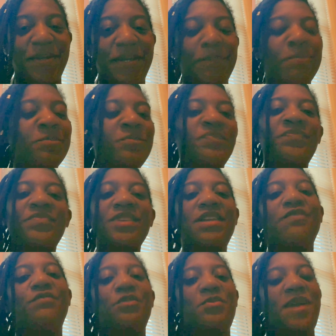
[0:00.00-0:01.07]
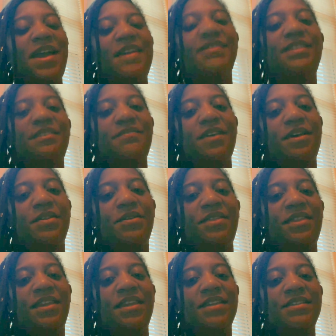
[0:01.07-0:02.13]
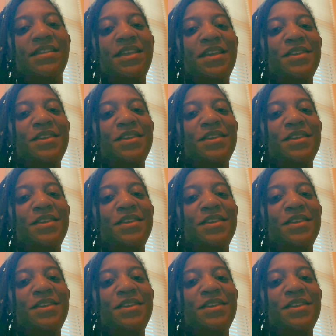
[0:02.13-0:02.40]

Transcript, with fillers: it and a variety of other things.